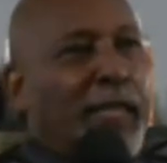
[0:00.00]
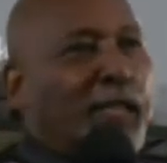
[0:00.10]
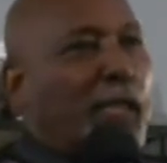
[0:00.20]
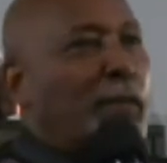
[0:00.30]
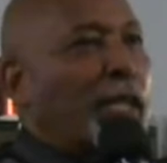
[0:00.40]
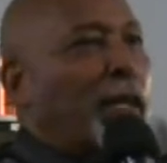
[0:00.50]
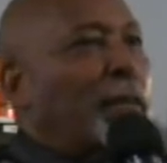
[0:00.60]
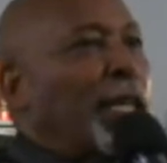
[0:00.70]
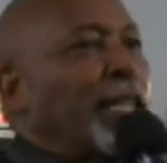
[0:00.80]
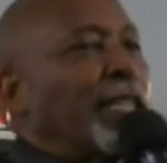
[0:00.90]
Some say
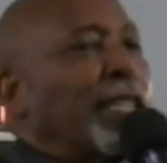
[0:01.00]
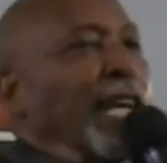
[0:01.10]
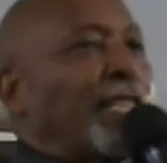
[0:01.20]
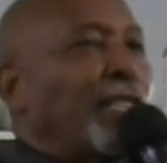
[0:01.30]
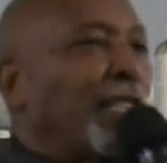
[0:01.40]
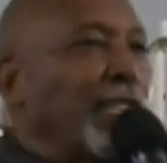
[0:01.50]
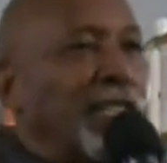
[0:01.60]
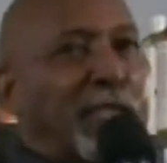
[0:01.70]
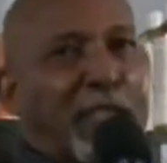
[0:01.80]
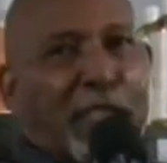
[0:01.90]
I'm against
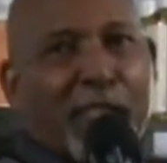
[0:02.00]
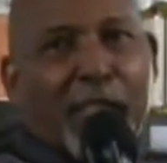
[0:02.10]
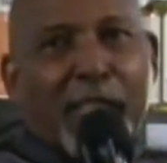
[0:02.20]
nationalists,